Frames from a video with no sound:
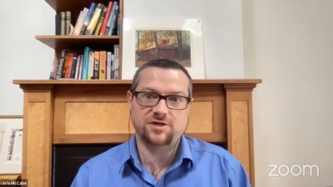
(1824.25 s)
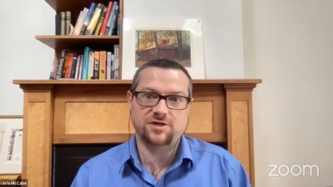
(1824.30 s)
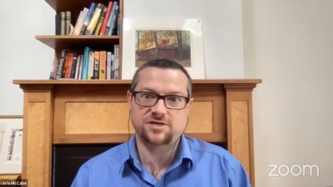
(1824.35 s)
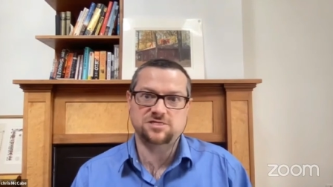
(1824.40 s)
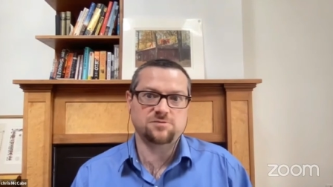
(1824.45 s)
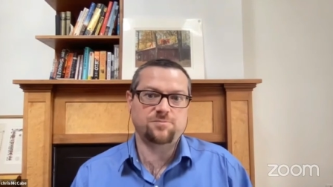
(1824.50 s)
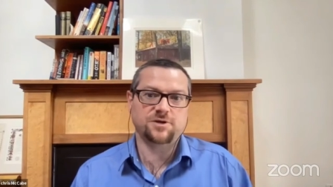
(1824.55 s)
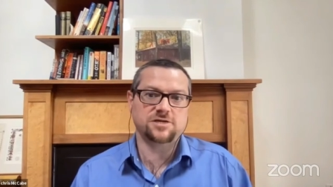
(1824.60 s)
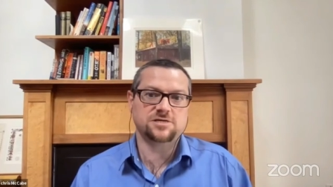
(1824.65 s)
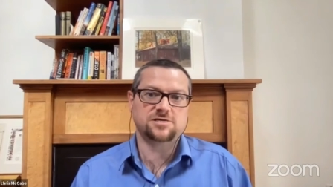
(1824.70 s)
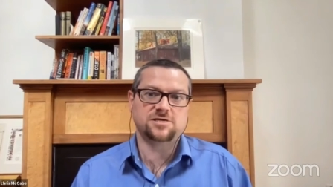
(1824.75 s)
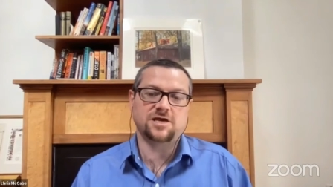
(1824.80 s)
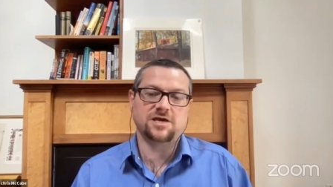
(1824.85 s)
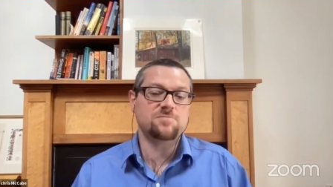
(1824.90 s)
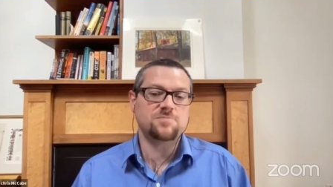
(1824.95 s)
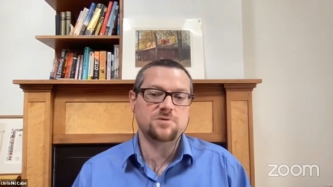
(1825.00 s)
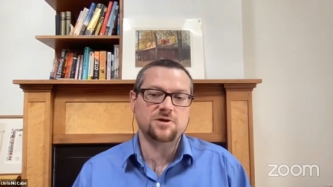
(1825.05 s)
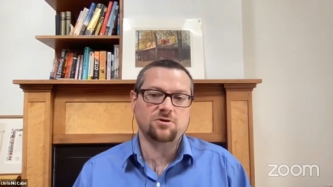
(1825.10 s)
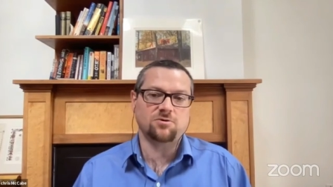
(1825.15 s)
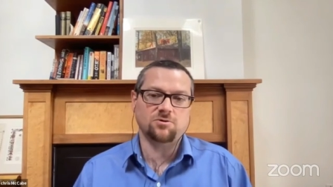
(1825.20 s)
That's the biggest
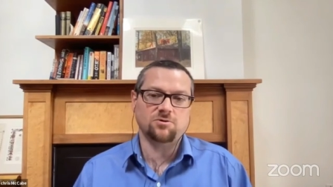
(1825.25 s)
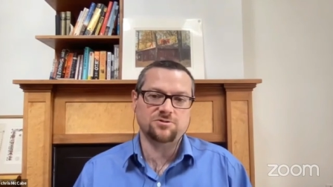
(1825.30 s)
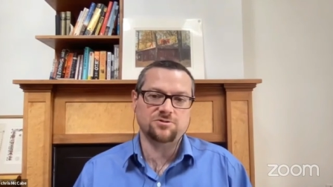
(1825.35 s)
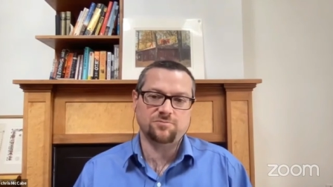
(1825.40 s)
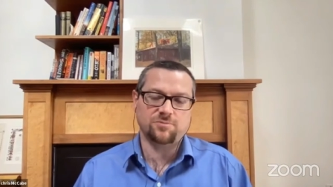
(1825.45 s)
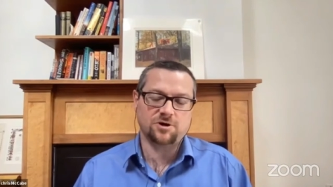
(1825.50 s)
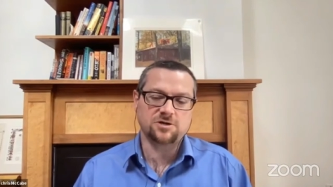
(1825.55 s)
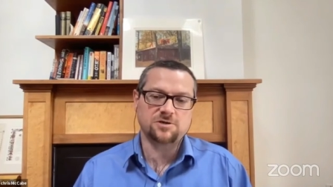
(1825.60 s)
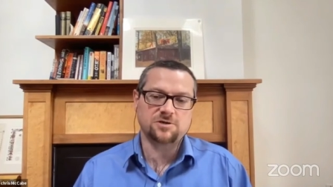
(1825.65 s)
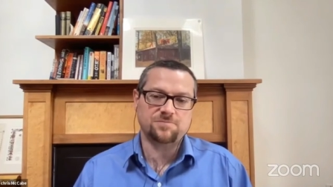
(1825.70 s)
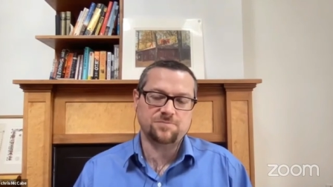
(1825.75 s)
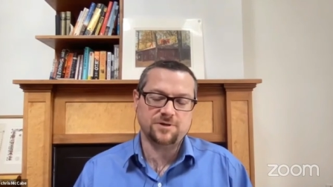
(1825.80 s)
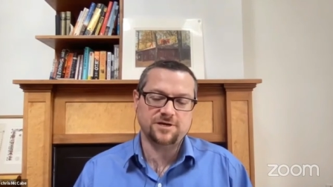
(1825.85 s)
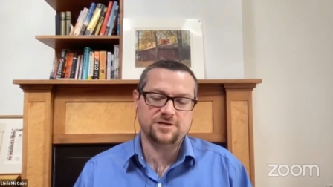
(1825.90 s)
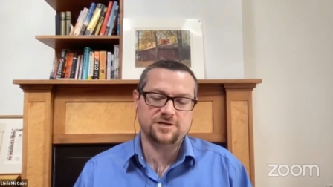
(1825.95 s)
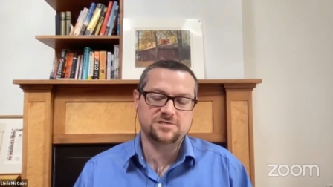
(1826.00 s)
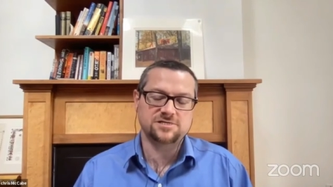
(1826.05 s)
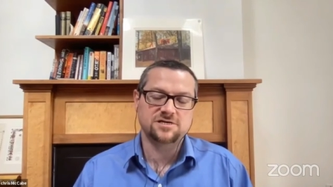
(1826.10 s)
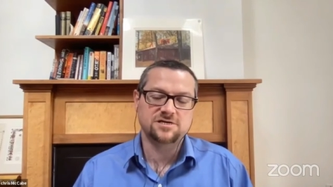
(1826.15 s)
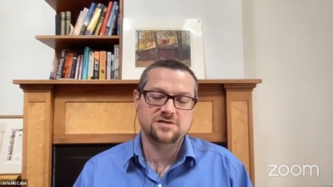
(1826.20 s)
gaping hole in the
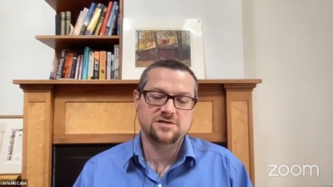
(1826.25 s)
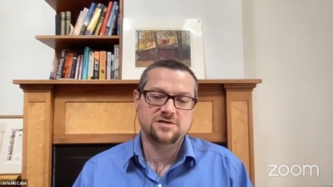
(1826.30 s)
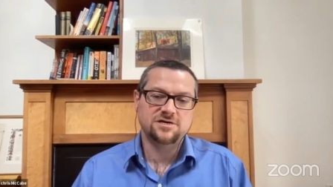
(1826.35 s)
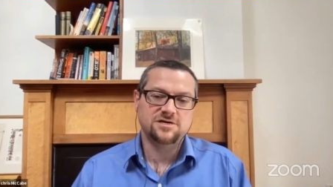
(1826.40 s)
marketplace.